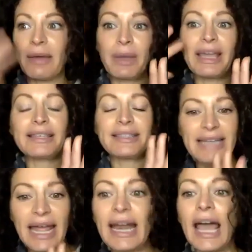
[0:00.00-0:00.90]
we
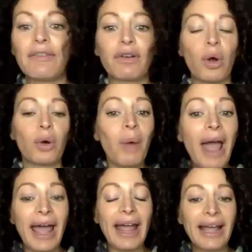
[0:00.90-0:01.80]
stand out of our own
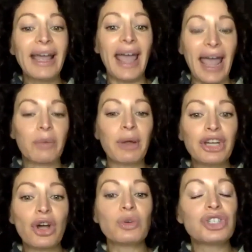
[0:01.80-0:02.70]
way and we
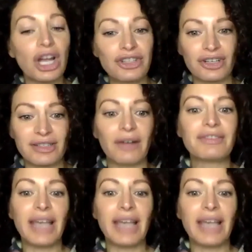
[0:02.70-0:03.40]
don't judge ourselves,